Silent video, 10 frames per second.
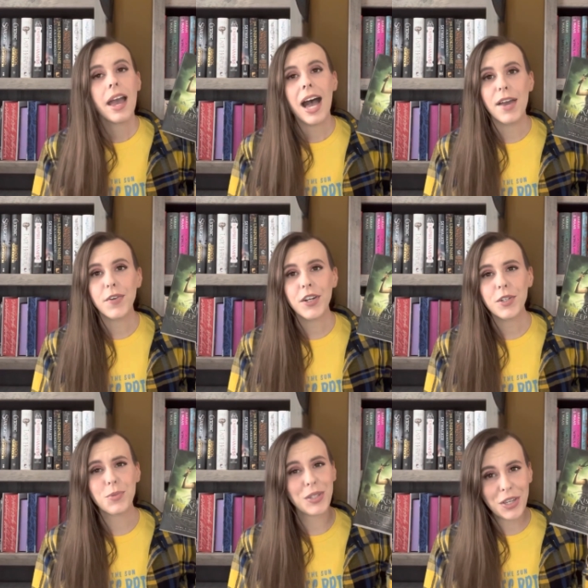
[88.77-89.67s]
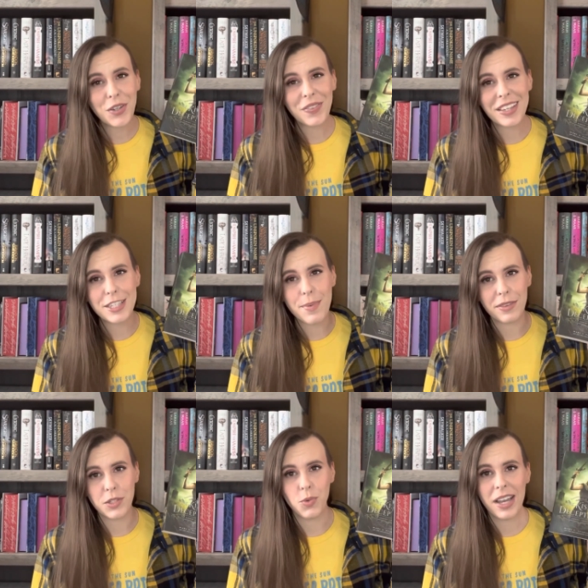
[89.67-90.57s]
I've heard really good things about
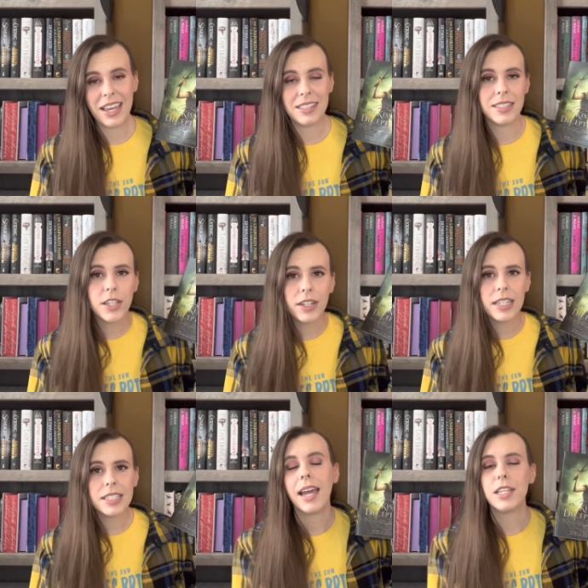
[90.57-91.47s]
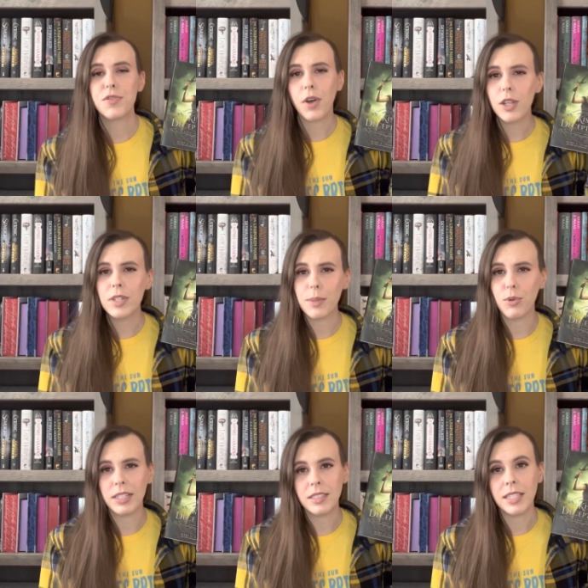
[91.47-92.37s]
this YA series, and it's following a
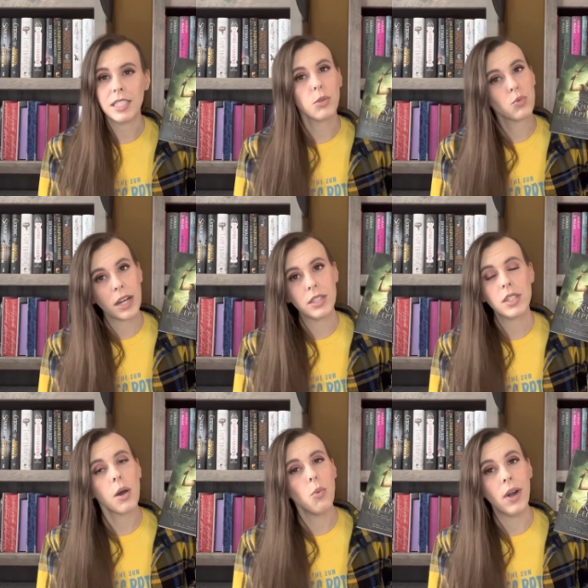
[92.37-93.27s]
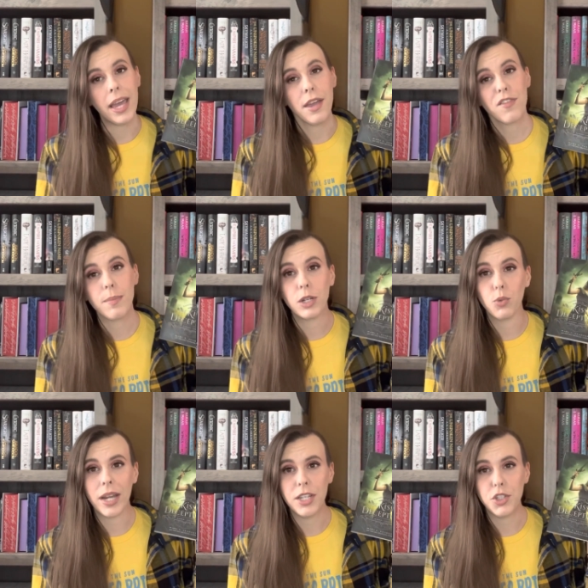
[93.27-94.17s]
princess that runs away from an
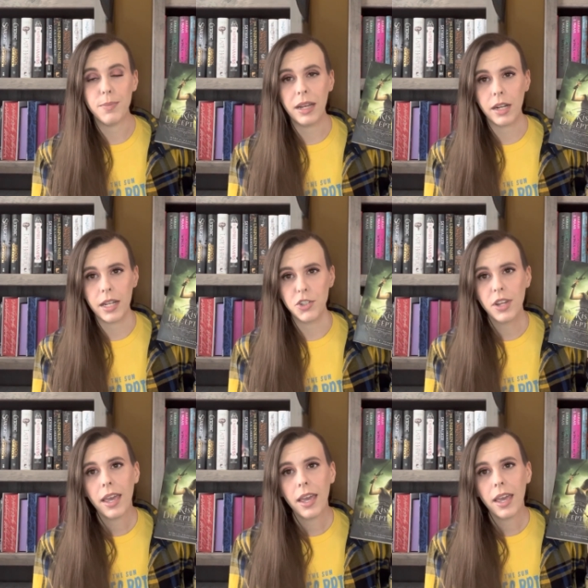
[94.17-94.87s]
arranged marriage,